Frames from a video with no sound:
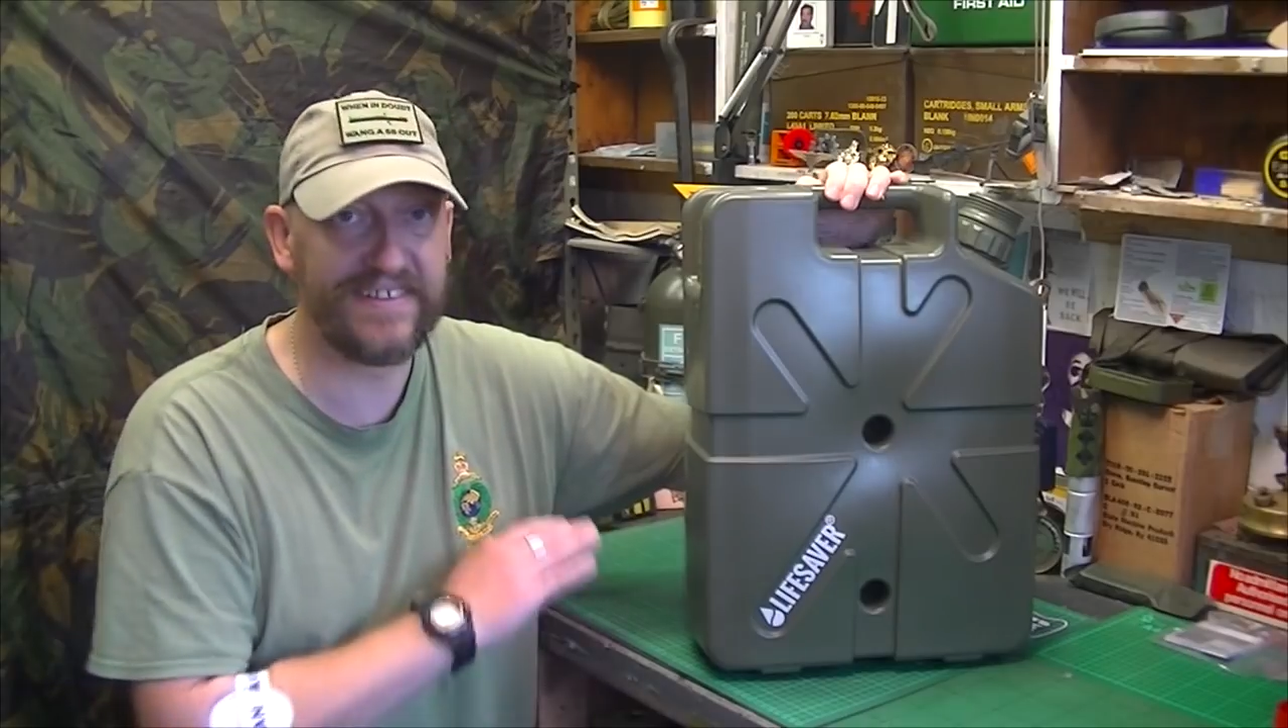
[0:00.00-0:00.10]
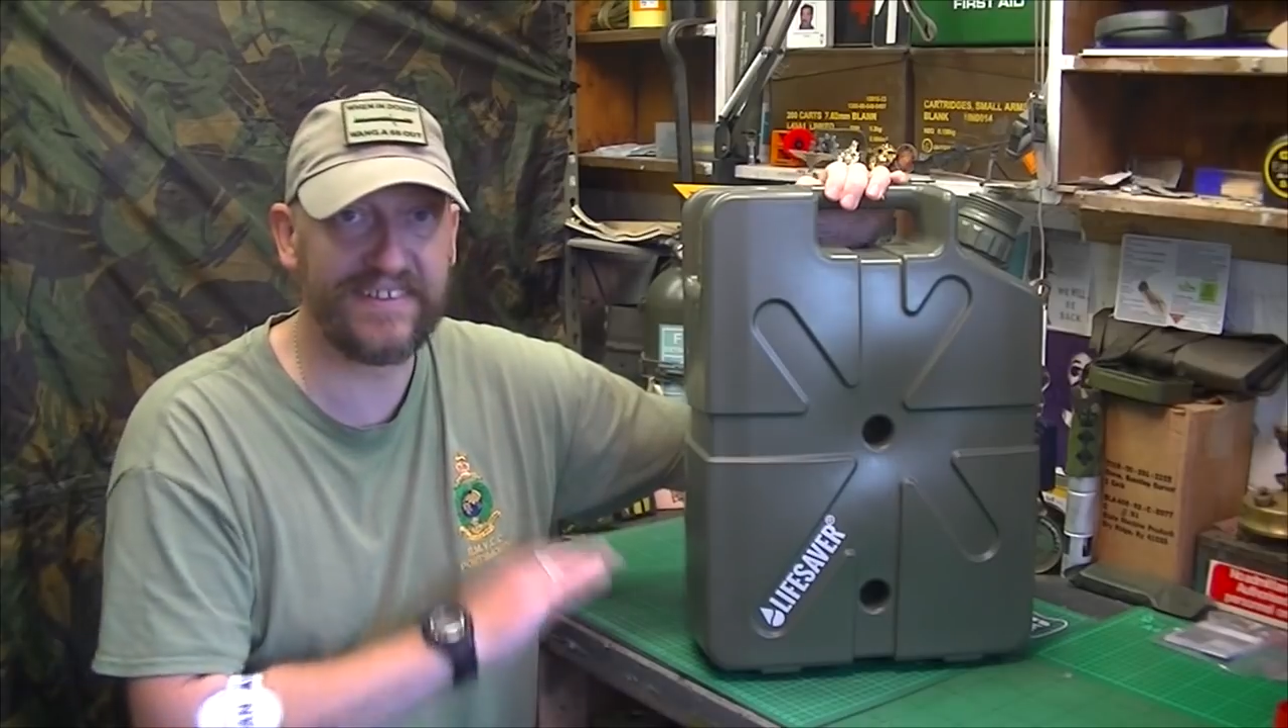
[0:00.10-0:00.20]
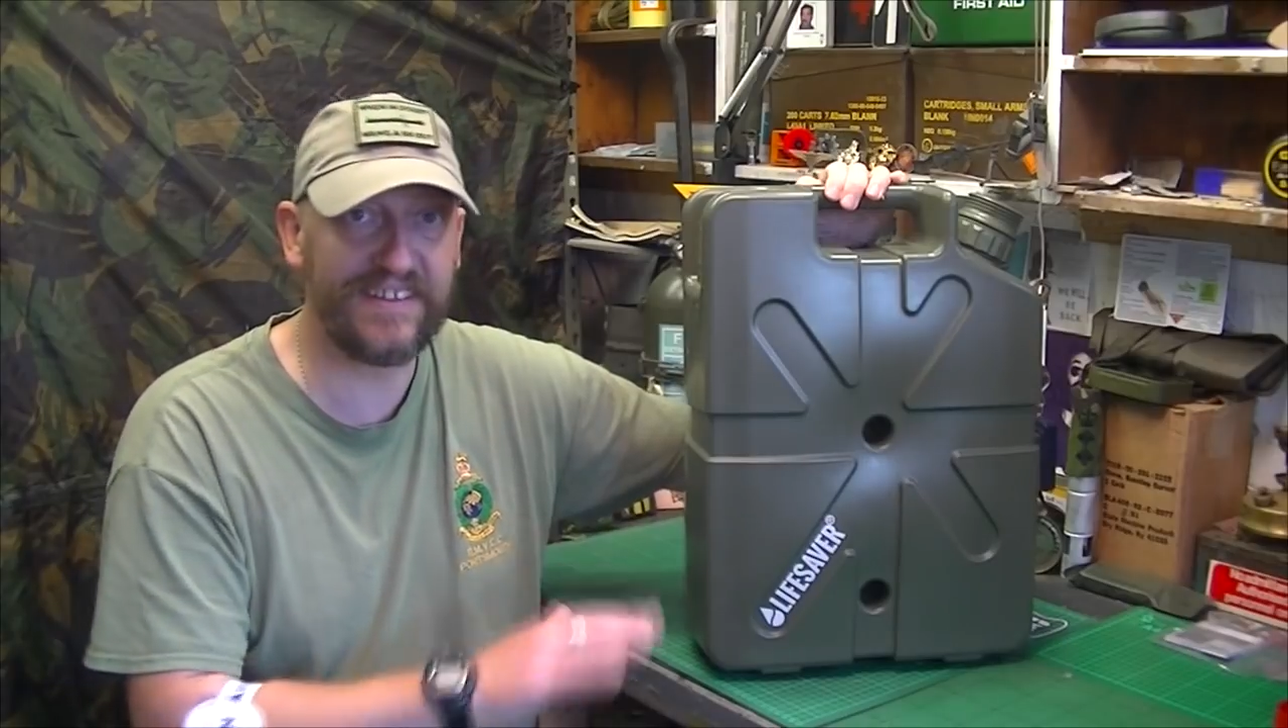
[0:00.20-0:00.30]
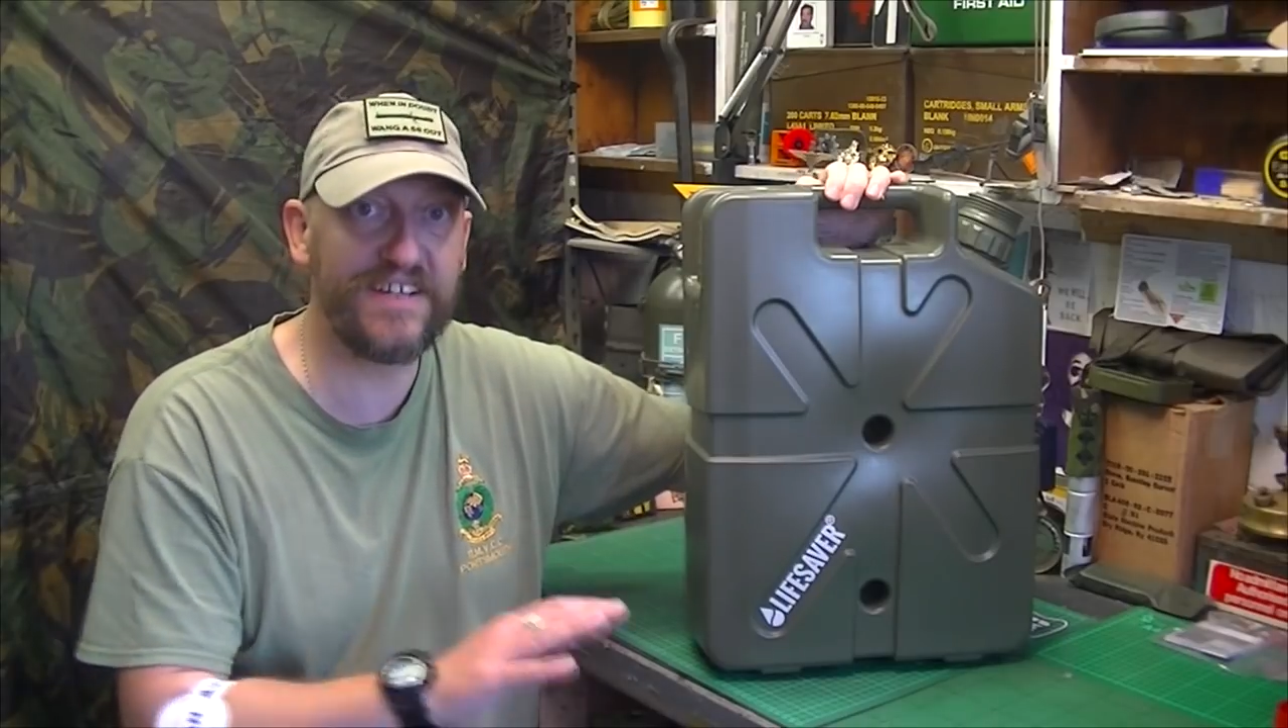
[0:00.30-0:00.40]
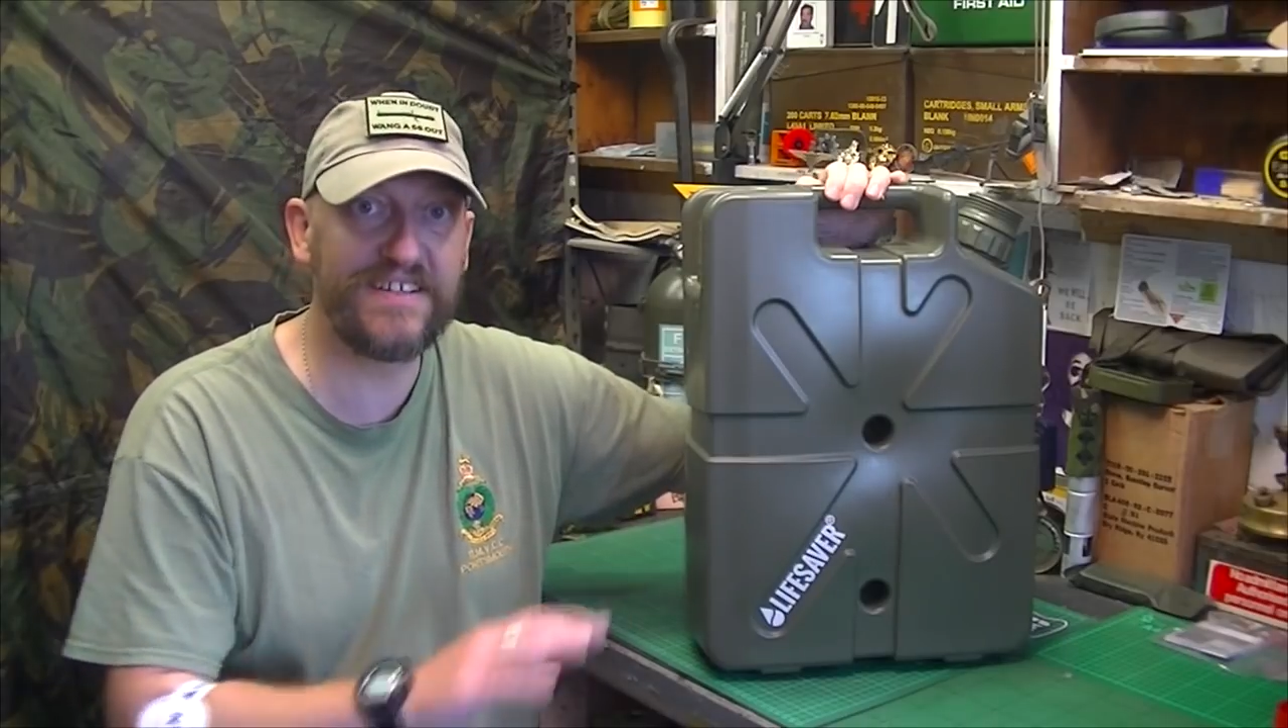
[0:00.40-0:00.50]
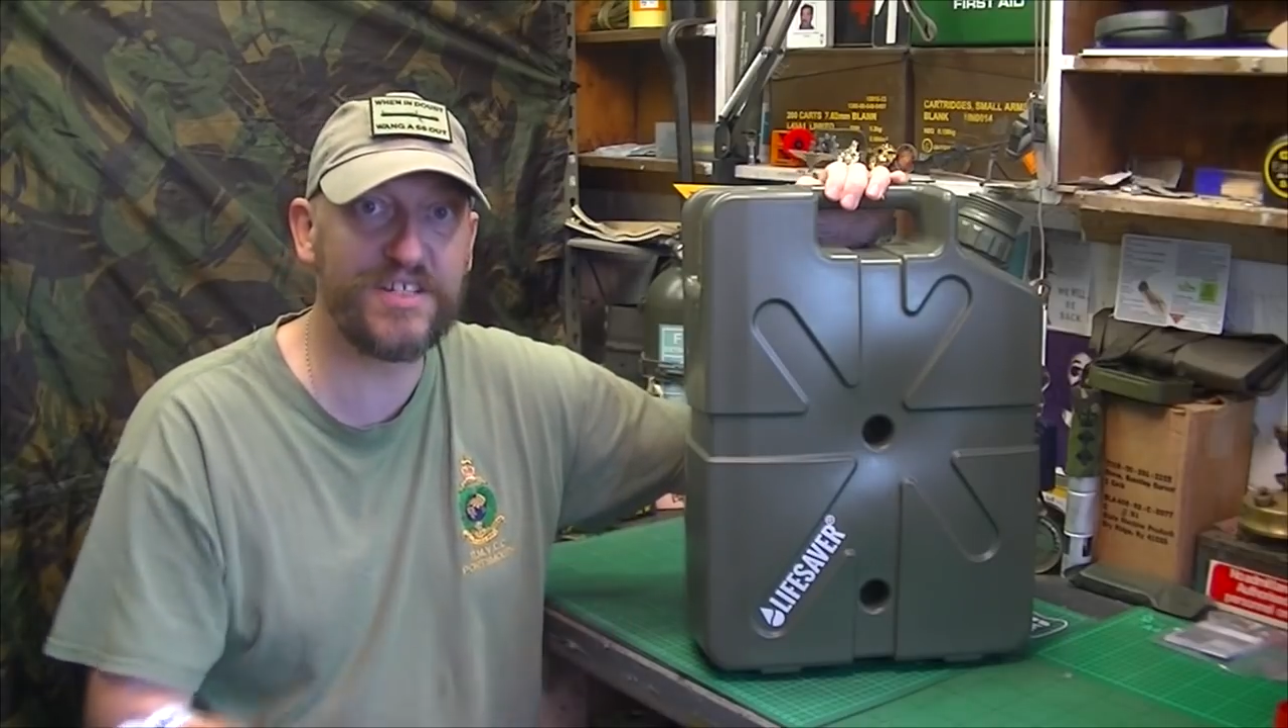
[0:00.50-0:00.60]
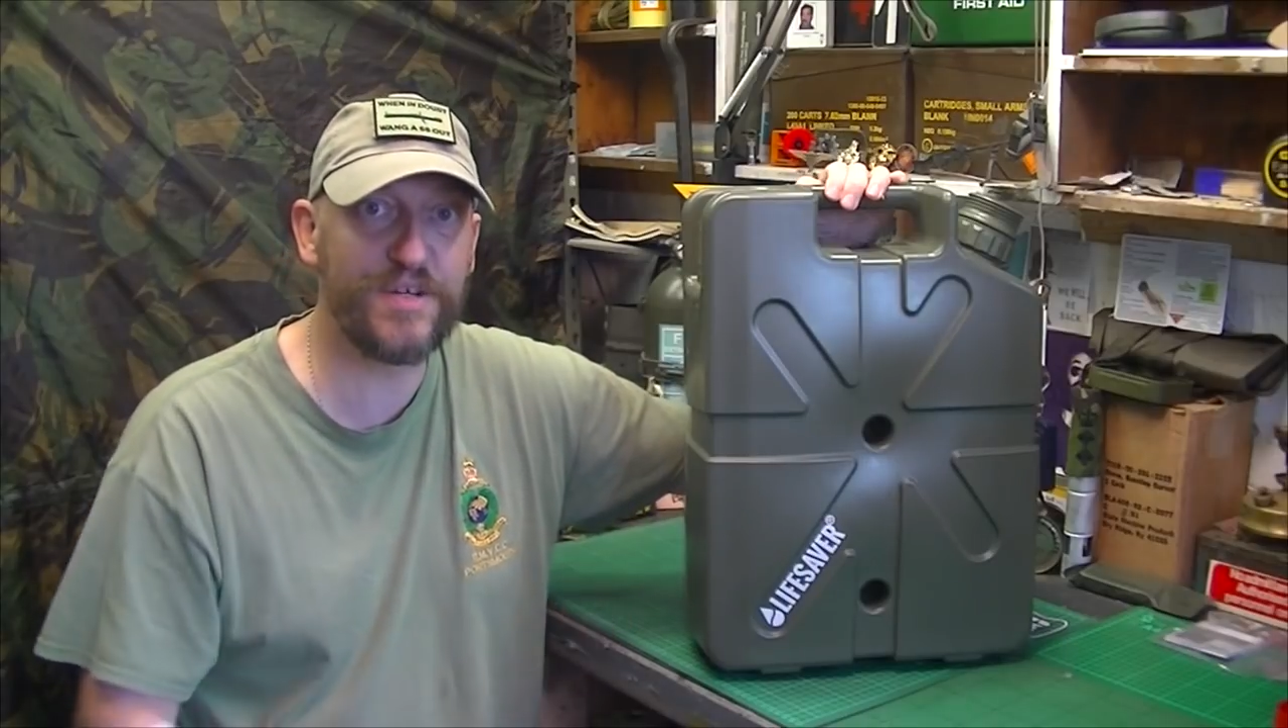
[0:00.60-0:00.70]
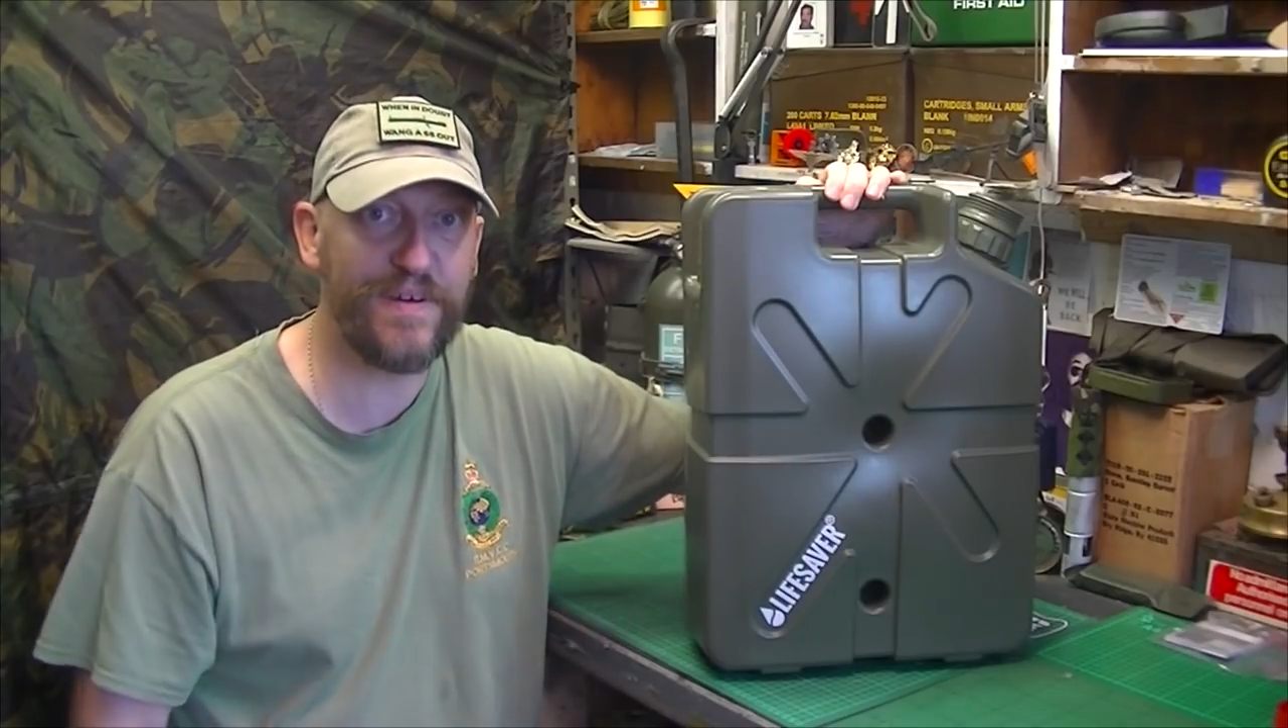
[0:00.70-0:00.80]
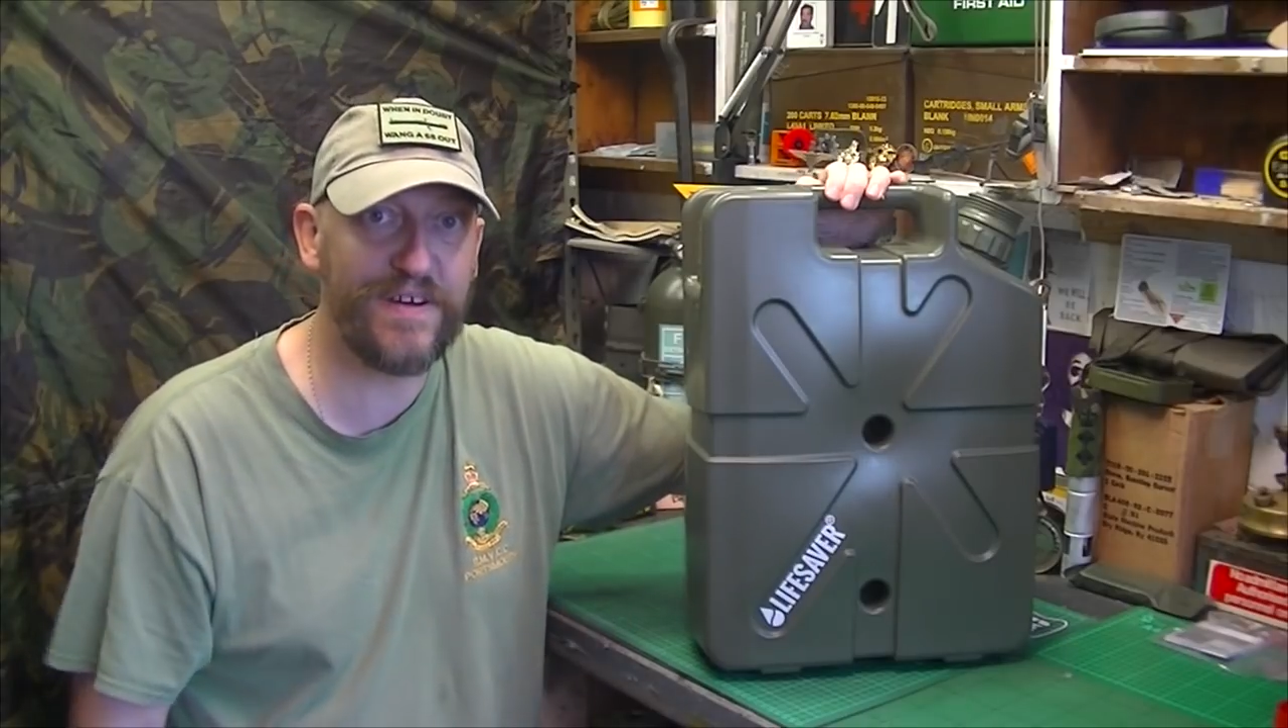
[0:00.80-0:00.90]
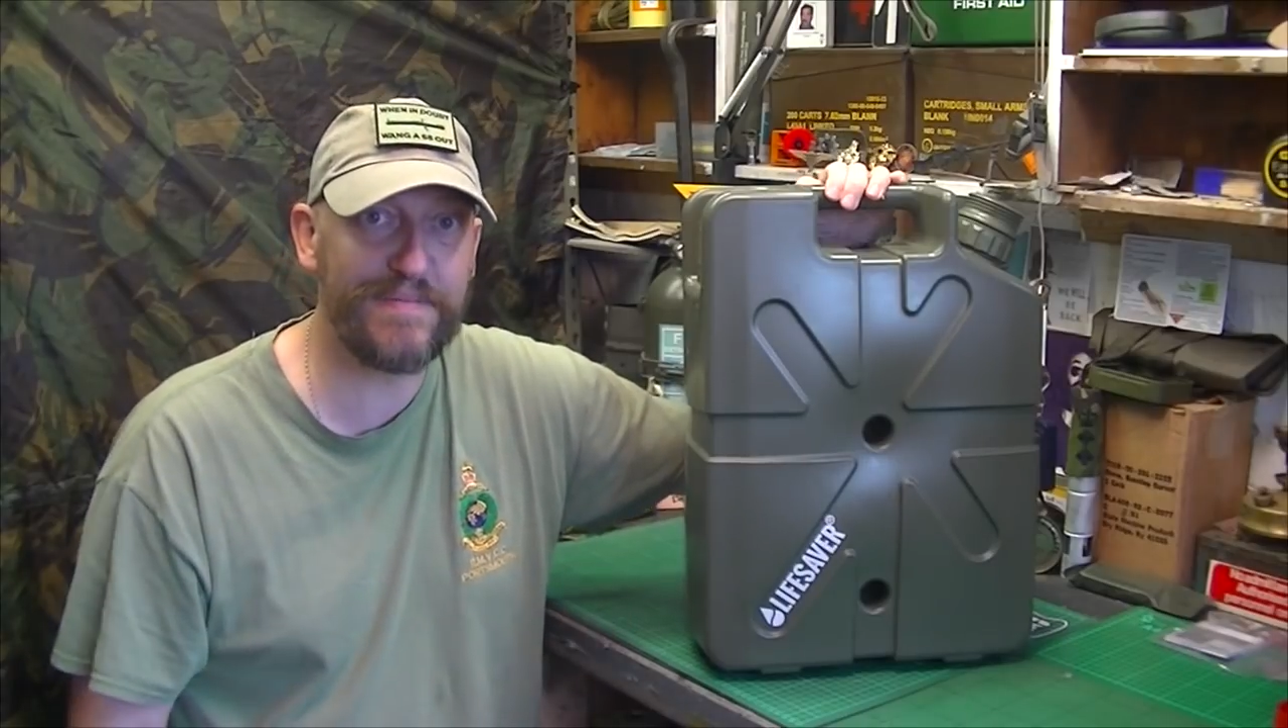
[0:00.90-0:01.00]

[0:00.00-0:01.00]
no need to worry